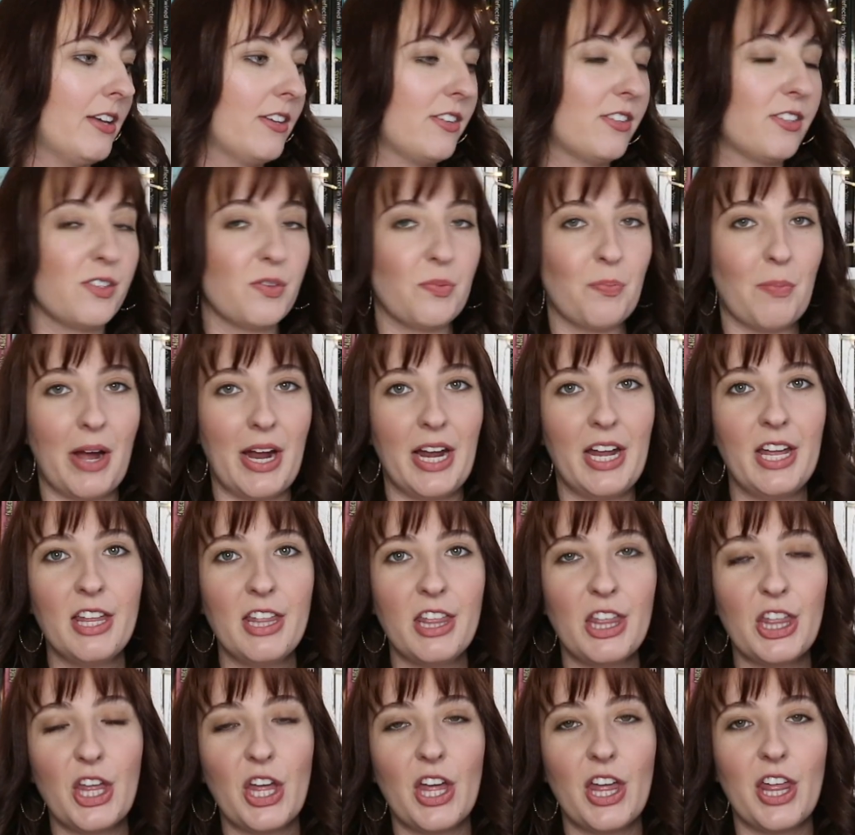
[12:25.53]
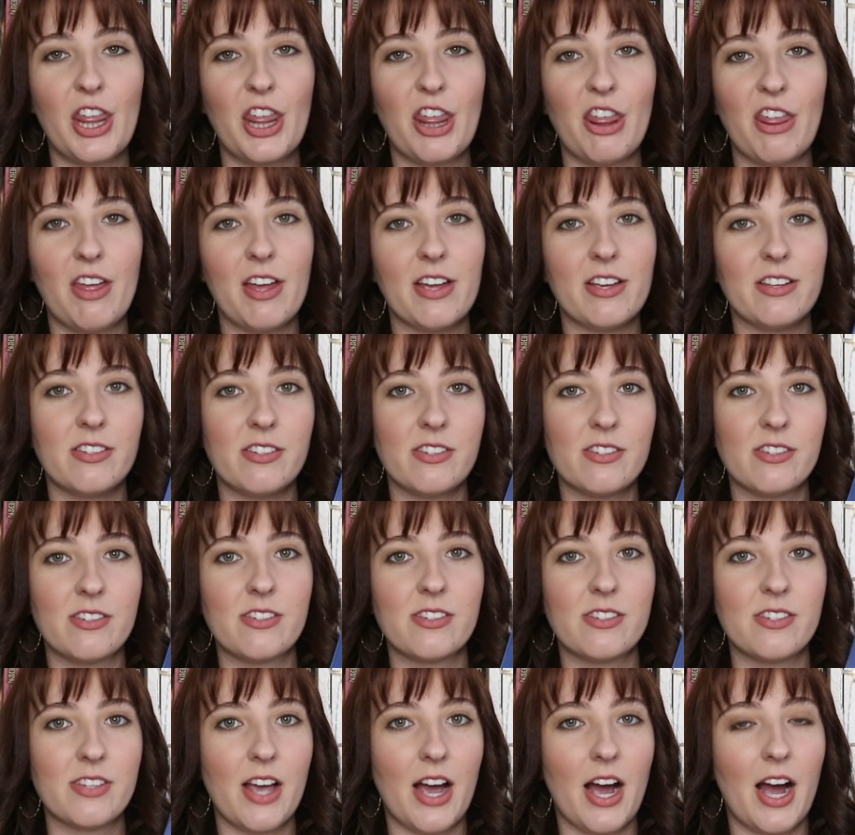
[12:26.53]
Smythe.
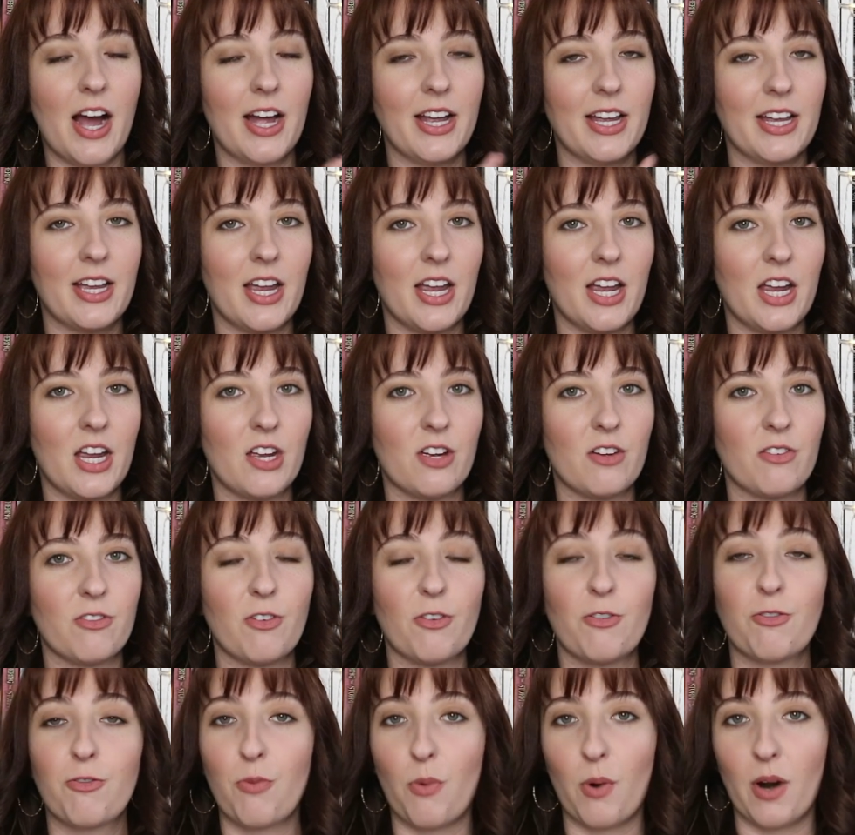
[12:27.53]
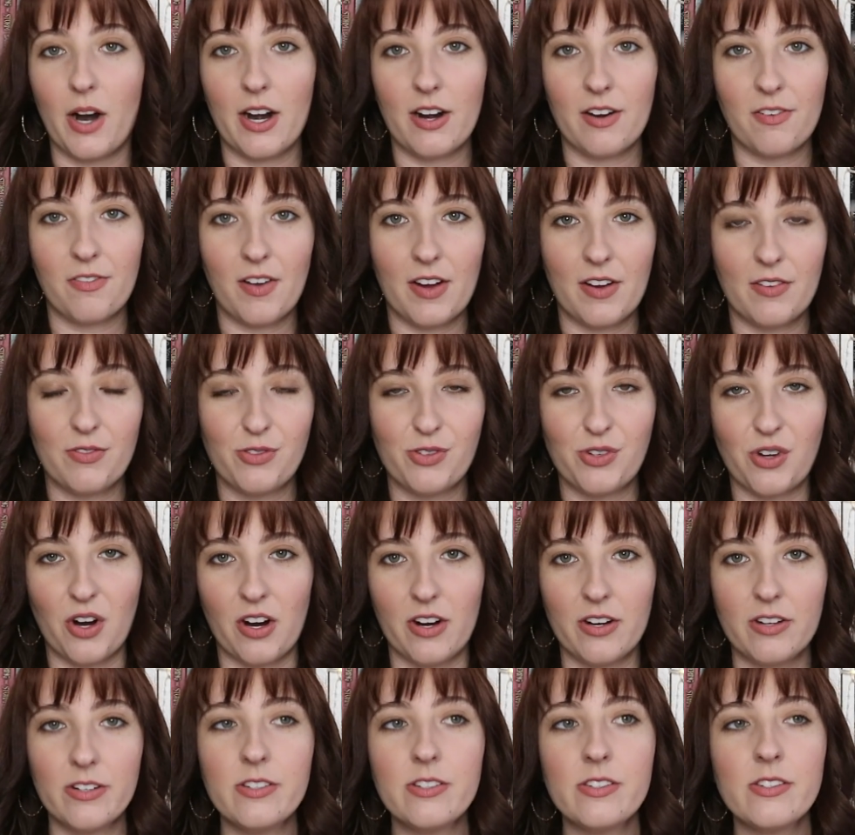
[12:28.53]
This I gave four out of five
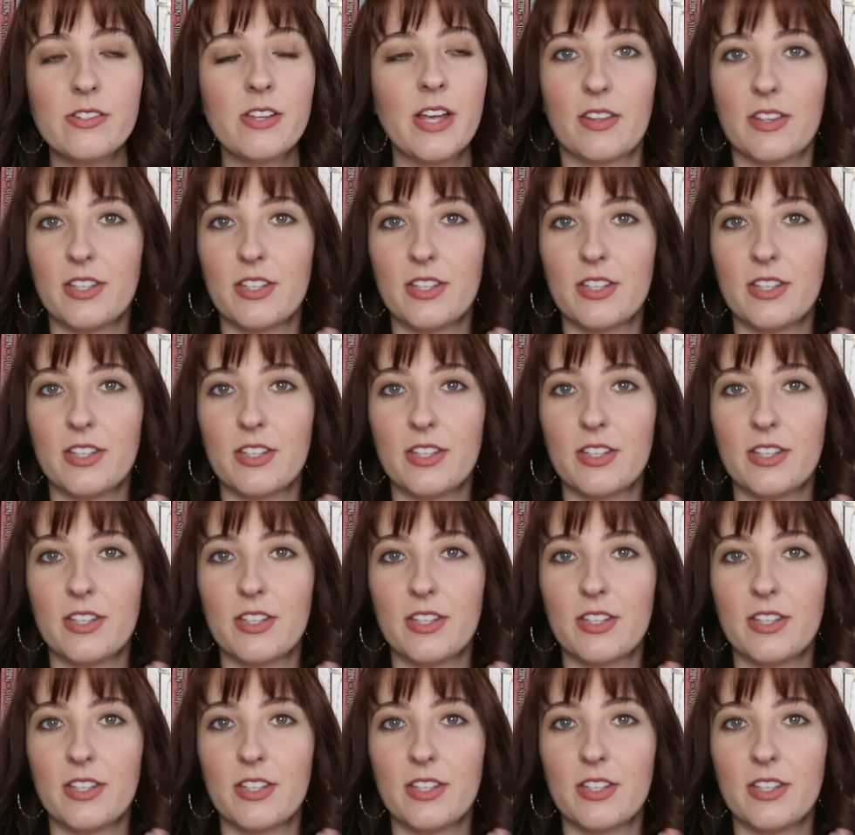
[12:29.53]
stars.